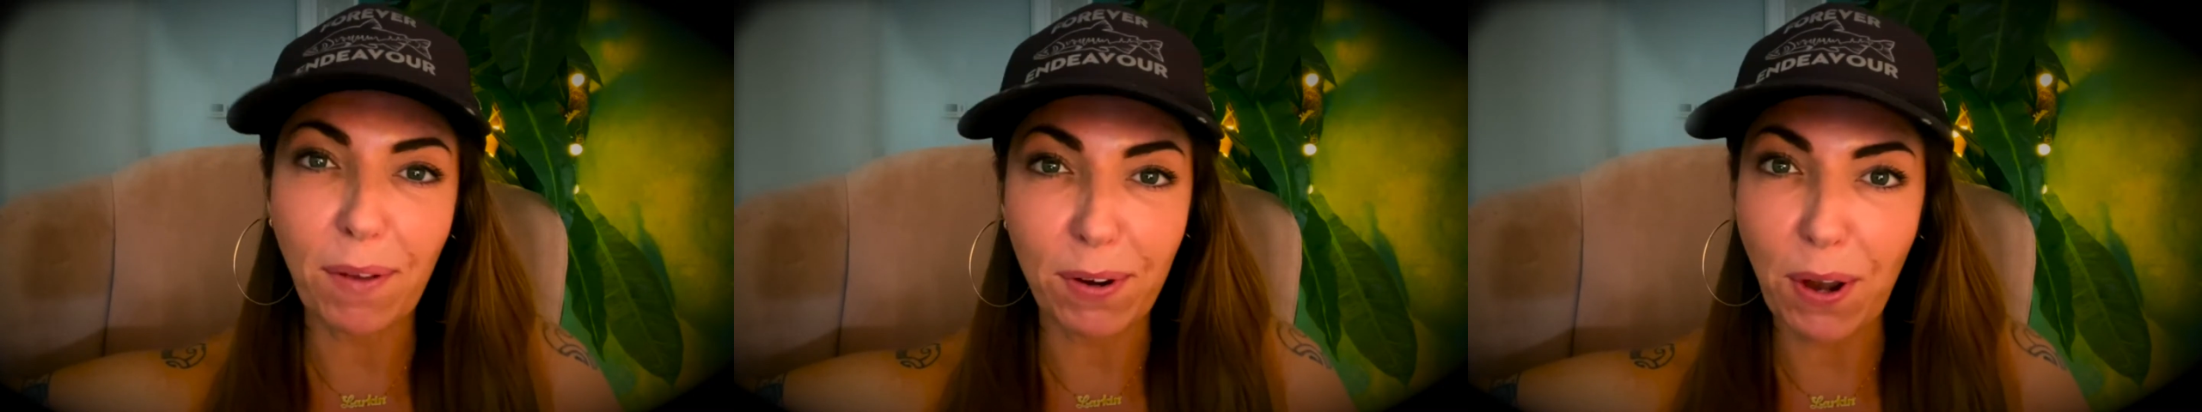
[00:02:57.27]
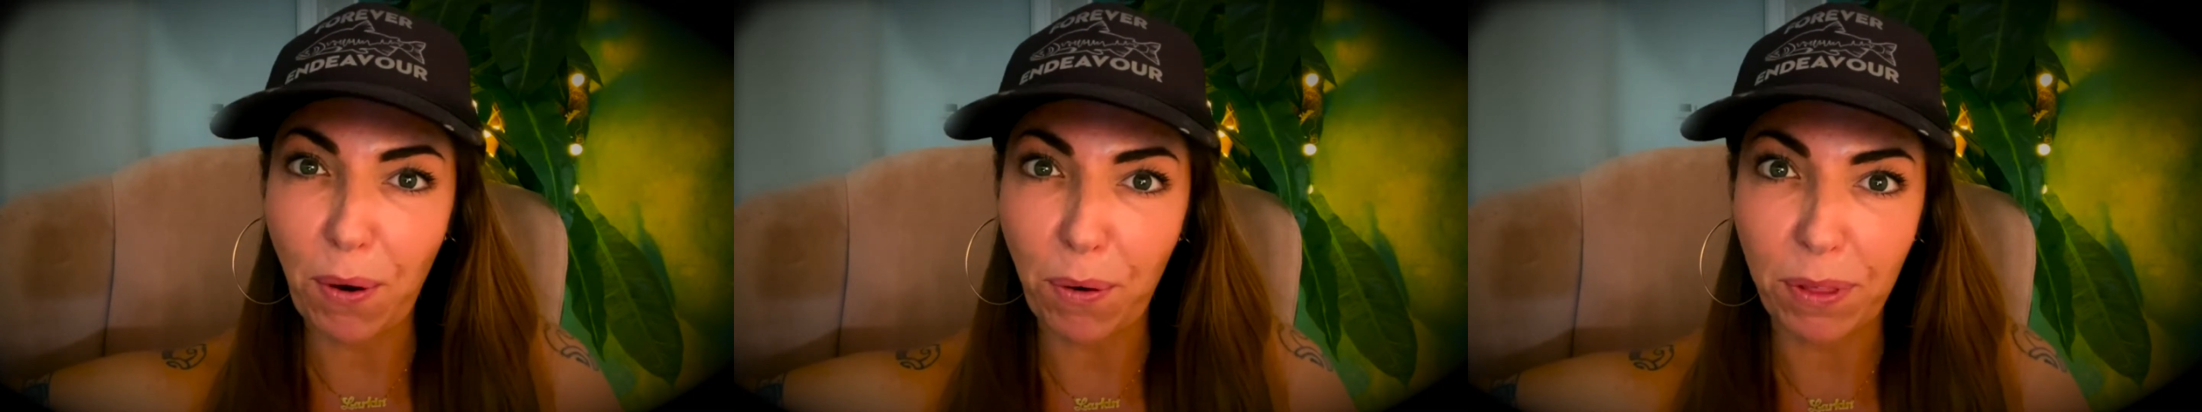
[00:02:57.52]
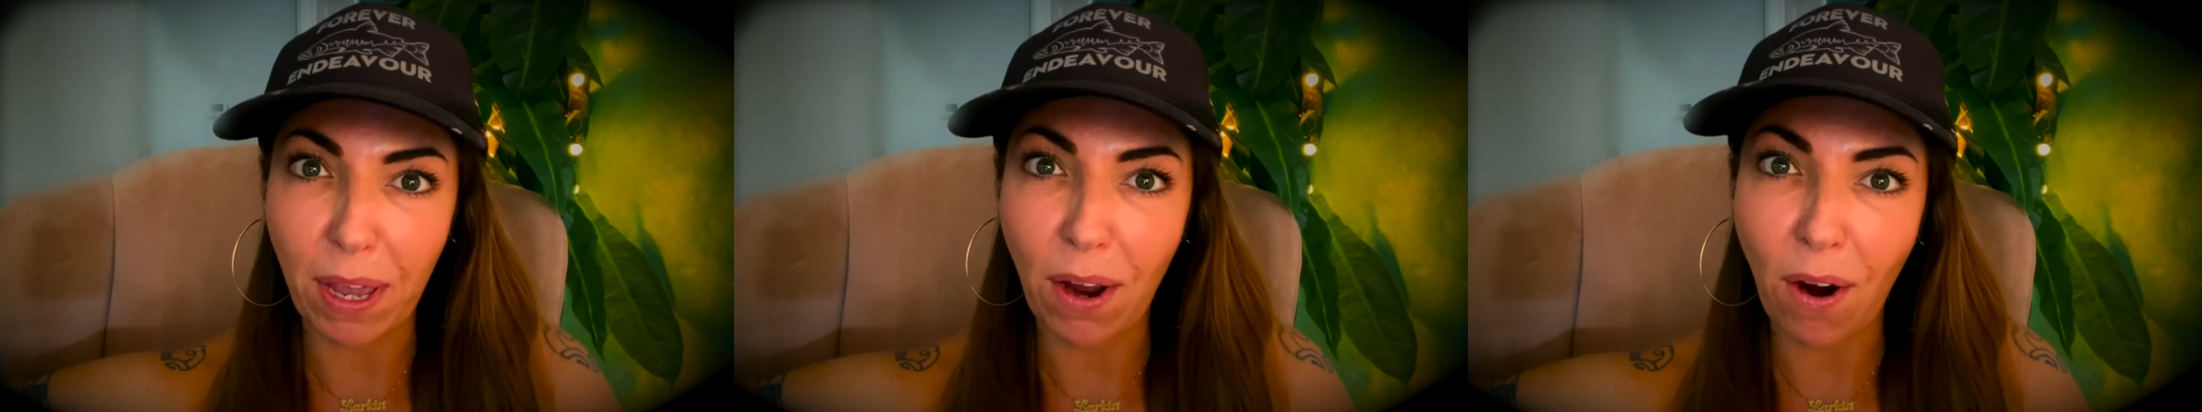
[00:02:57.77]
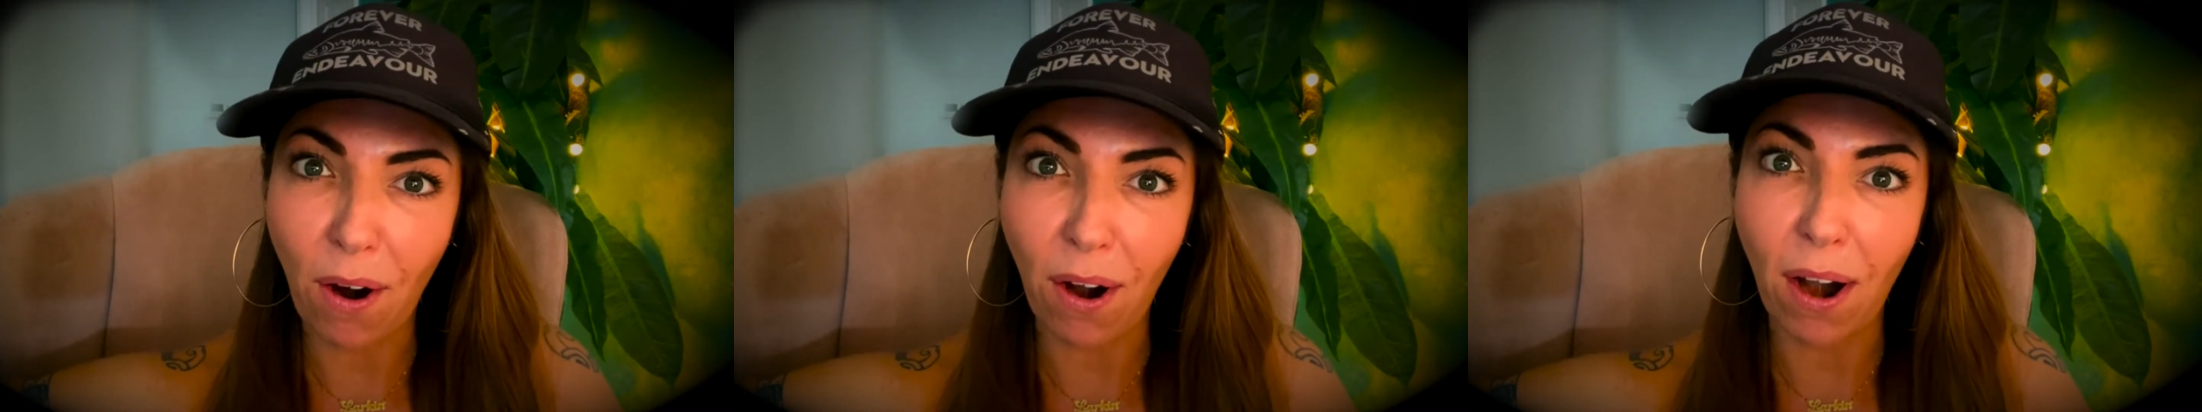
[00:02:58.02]
even know who they
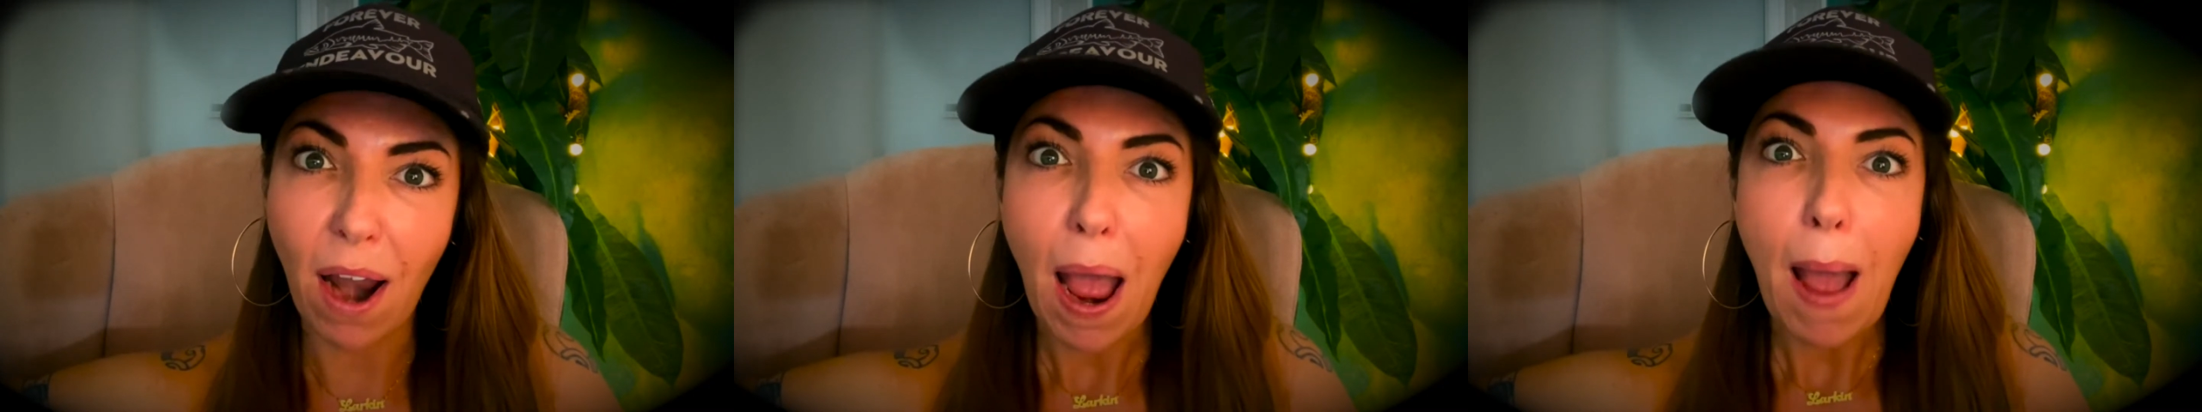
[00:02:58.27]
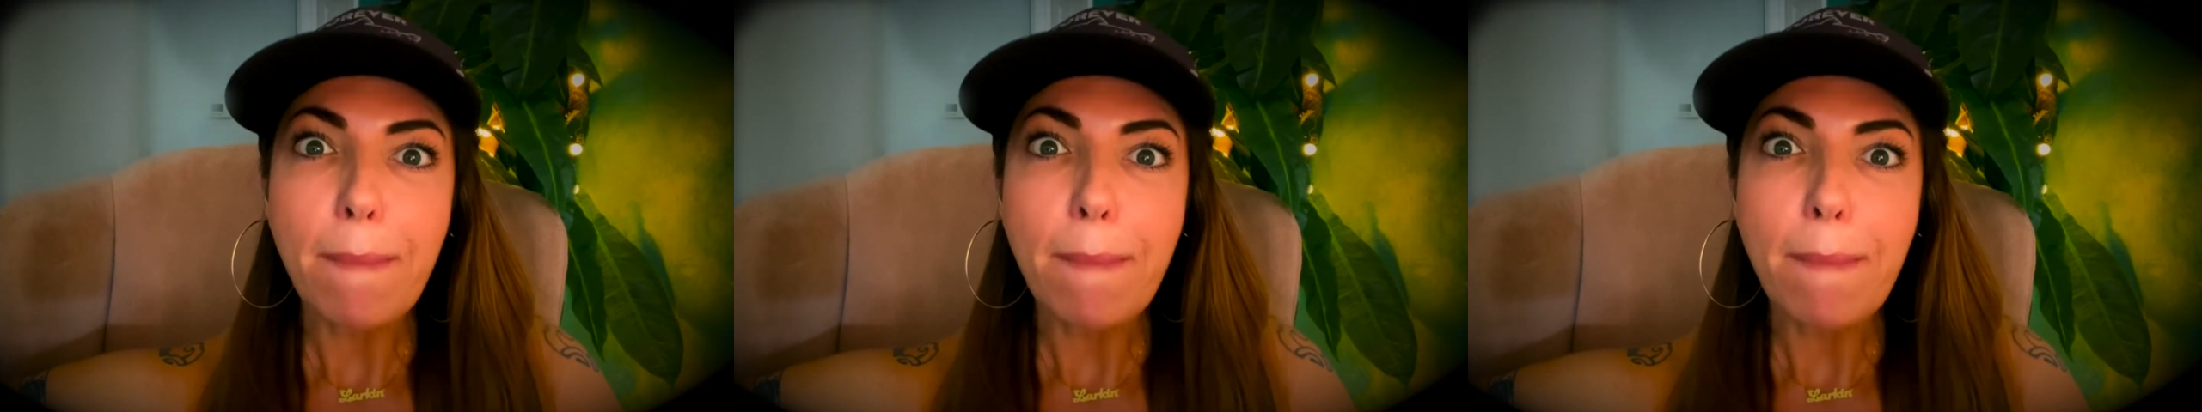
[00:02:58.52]
are,